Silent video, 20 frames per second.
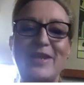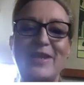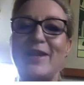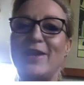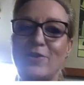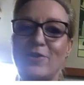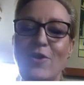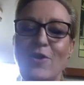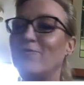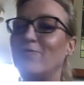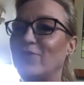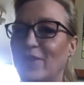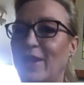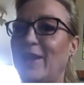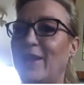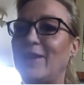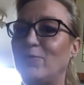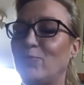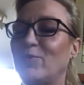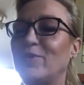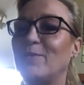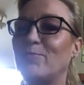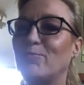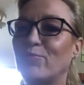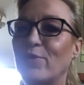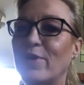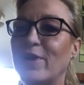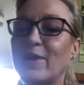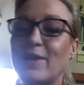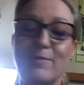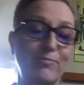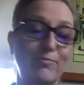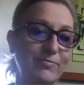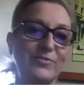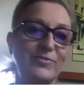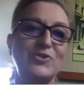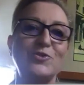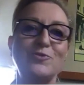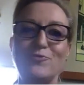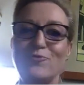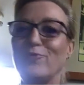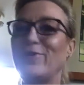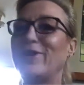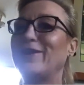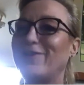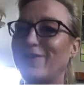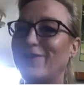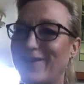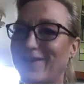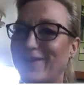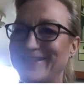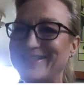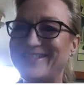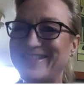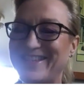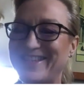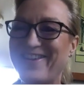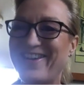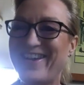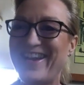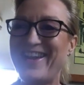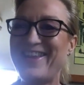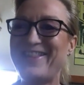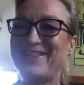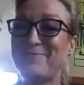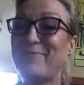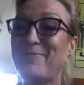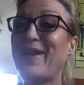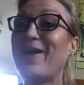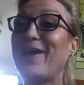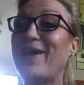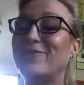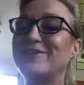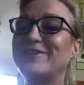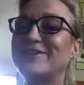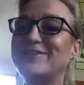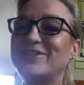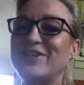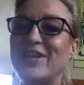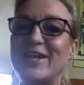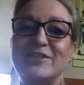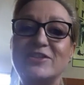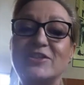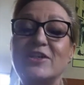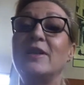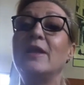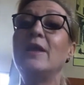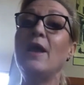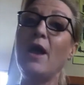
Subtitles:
hit over the head with a brick to realize that I had the power to change it?